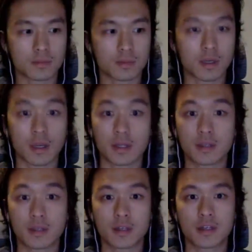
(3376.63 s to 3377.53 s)
I
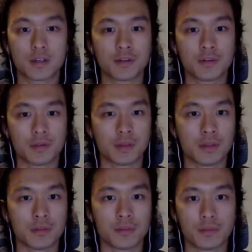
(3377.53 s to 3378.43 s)
kind of agree with
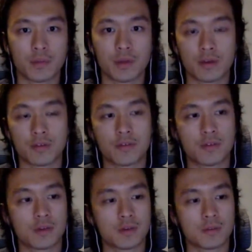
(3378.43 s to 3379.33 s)
him with
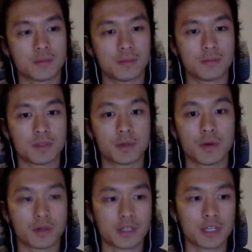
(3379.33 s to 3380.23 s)
the
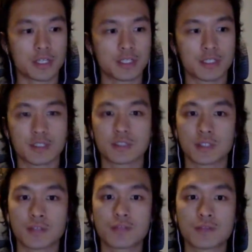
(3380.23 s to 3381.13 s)
coordination and
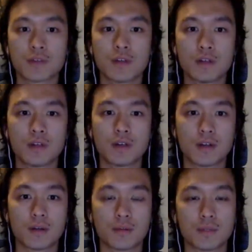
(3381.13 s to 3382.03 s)
stuff,
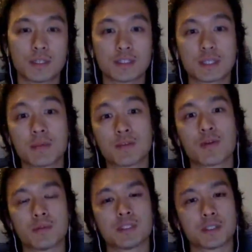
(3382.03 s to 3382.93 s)
because coming
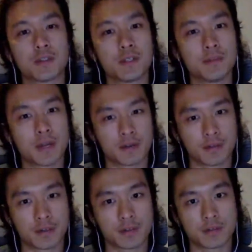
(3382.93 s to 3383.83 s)
from a security
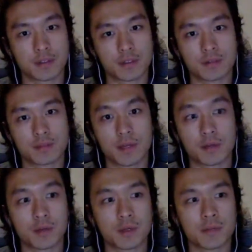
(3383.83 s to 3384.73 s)
background, I
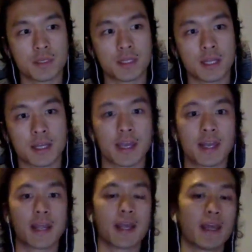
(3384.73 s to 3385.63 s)
don't want to be like
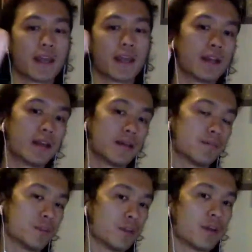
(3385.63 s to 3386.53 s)

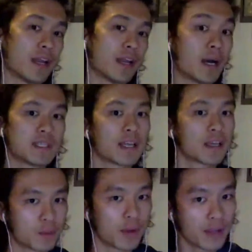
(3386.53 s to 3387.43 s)
an arm's
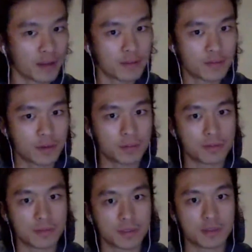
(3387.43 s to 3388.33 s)
length away
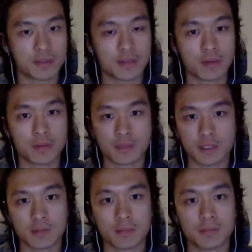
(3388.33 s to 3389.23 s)
from the DevOps
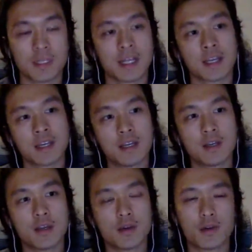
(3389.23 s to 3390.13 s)
team, be like,
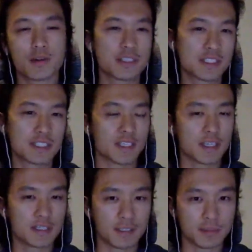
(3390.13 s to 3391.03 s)
oh, you're just a
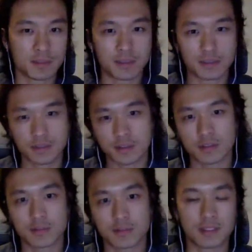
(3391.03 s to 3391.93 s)
gatekeeper,
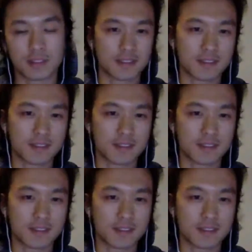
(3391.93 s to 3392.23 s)
be like,